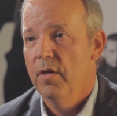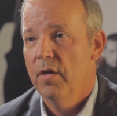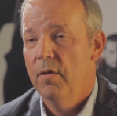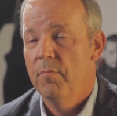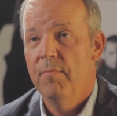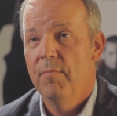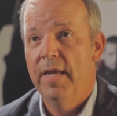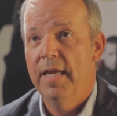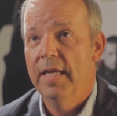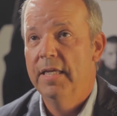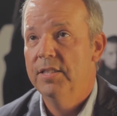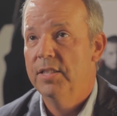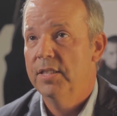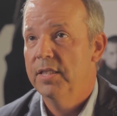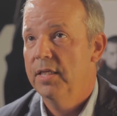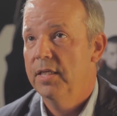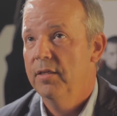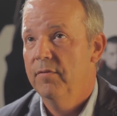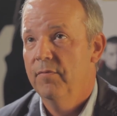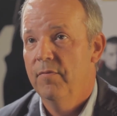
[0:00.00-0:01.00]

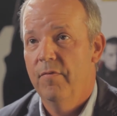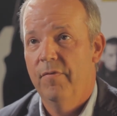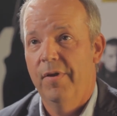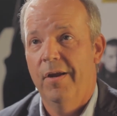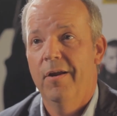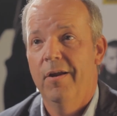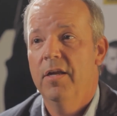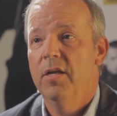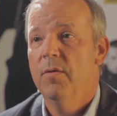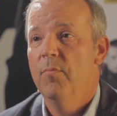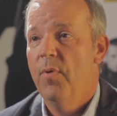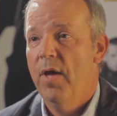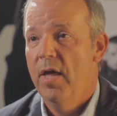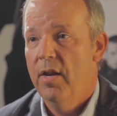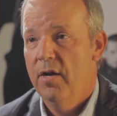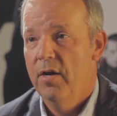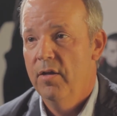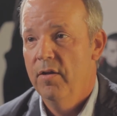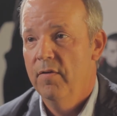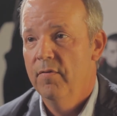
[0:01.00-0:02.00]
amazing, very
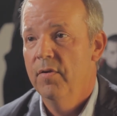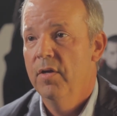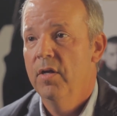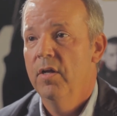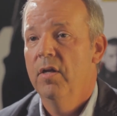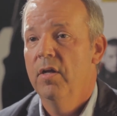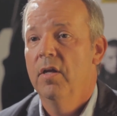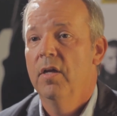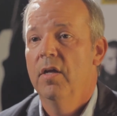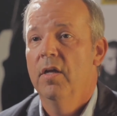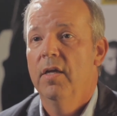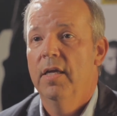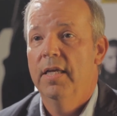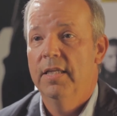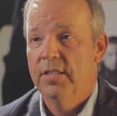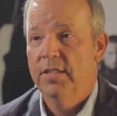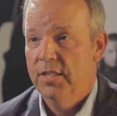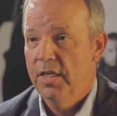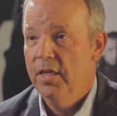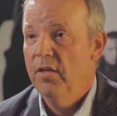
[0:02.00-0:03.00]
competitive
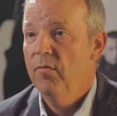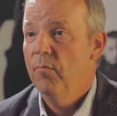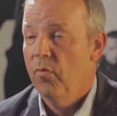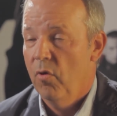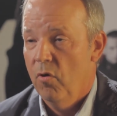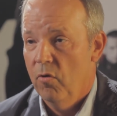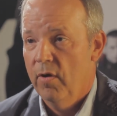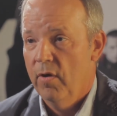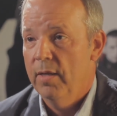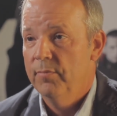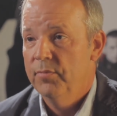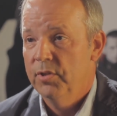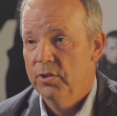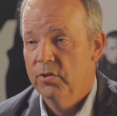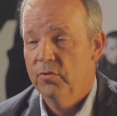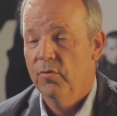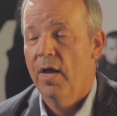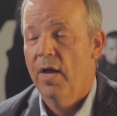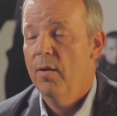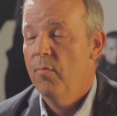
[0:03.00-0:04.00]
incentive programs to
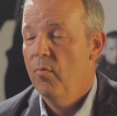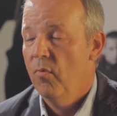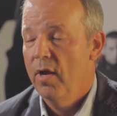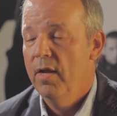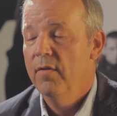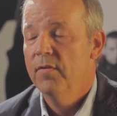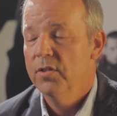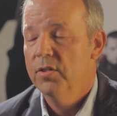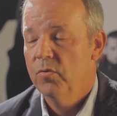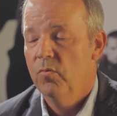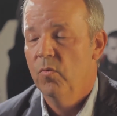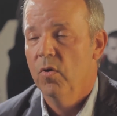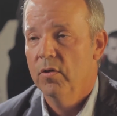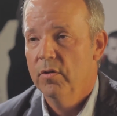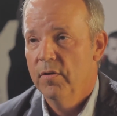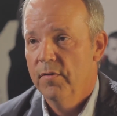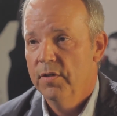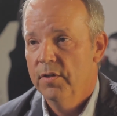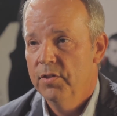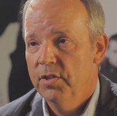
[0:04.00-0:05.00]
try to bring this work
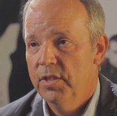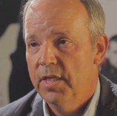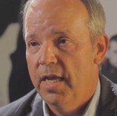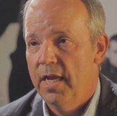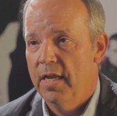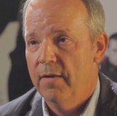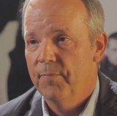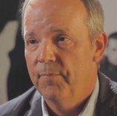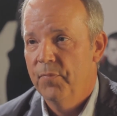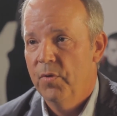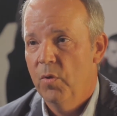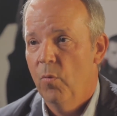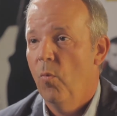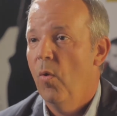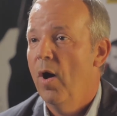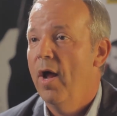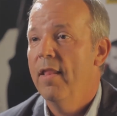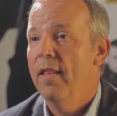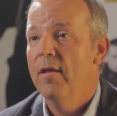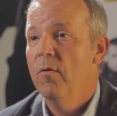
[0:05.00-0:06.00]
to their state.
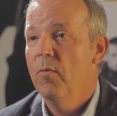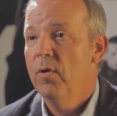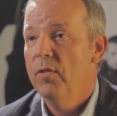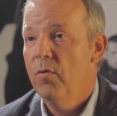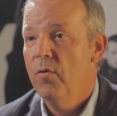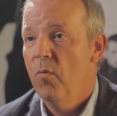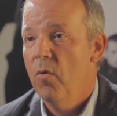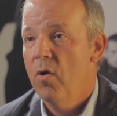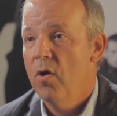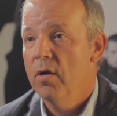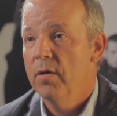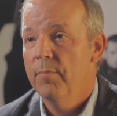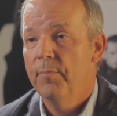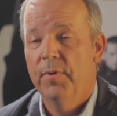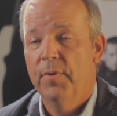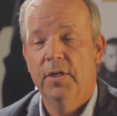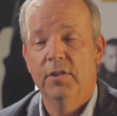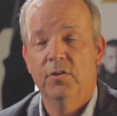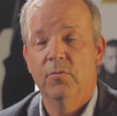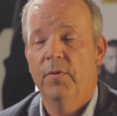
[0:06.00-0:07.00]
Why do they want the work?
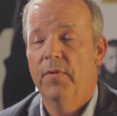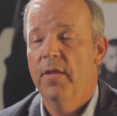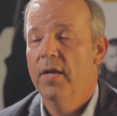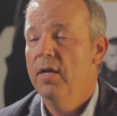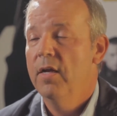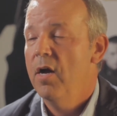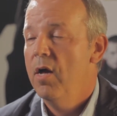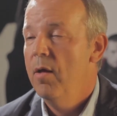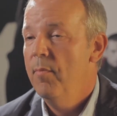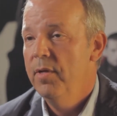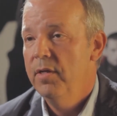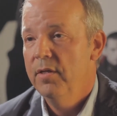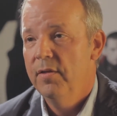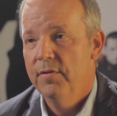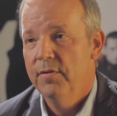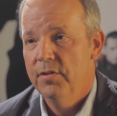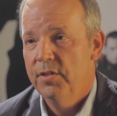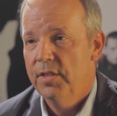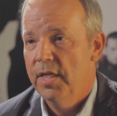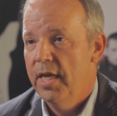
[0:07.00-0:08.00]
Because when they come into
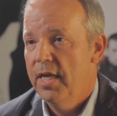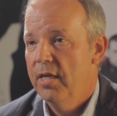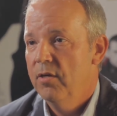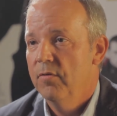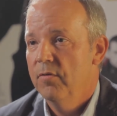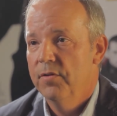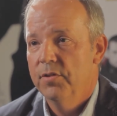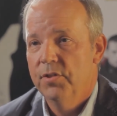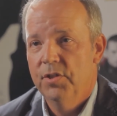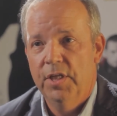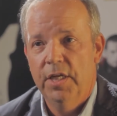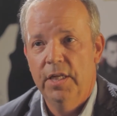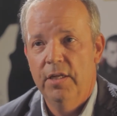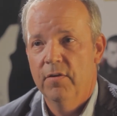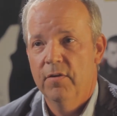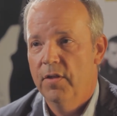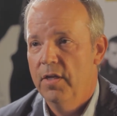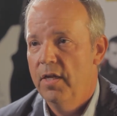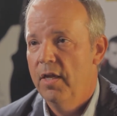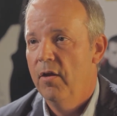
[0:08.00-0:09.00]
the state or the city
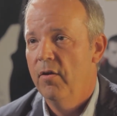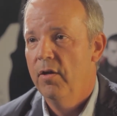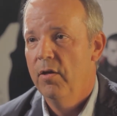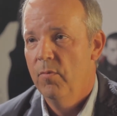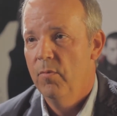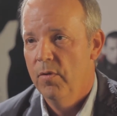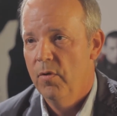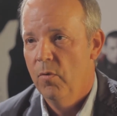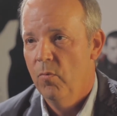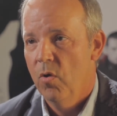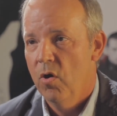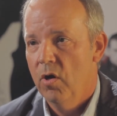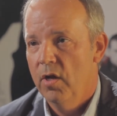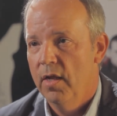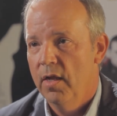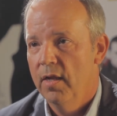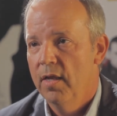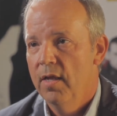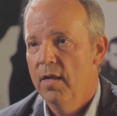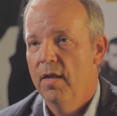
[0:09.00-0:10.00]
or the county where they're
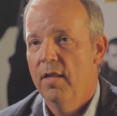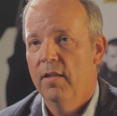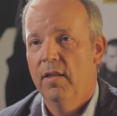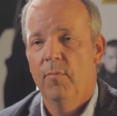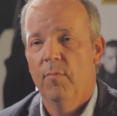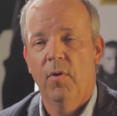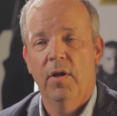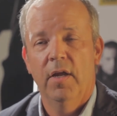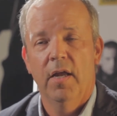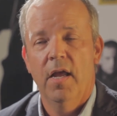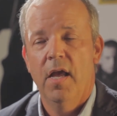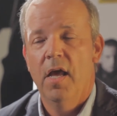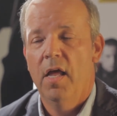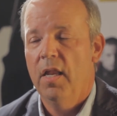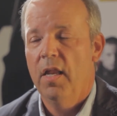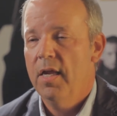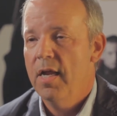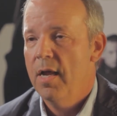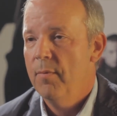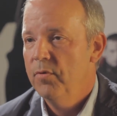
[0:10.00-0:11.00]
working, they bring a
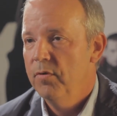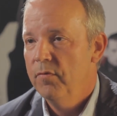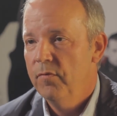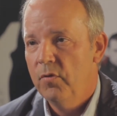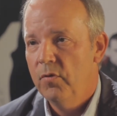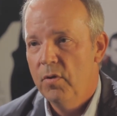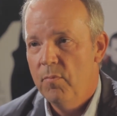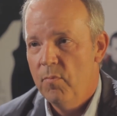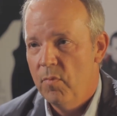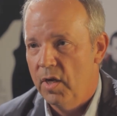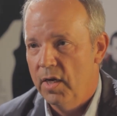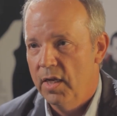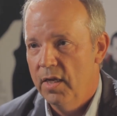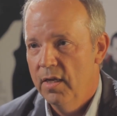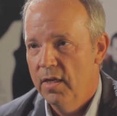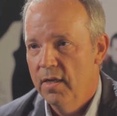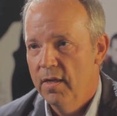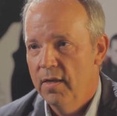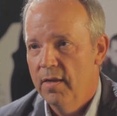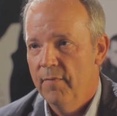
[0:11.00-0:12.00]
helicopter full of money.
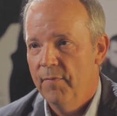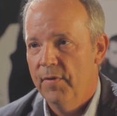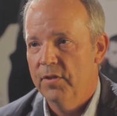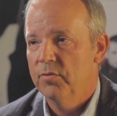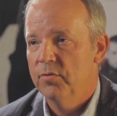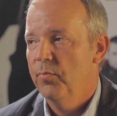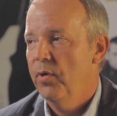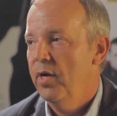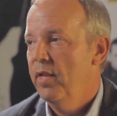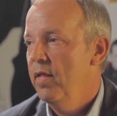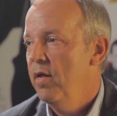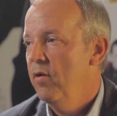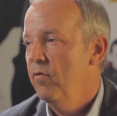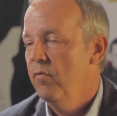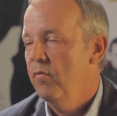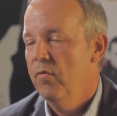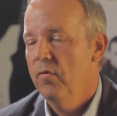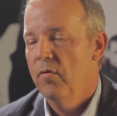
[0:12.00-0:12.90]
They spread it out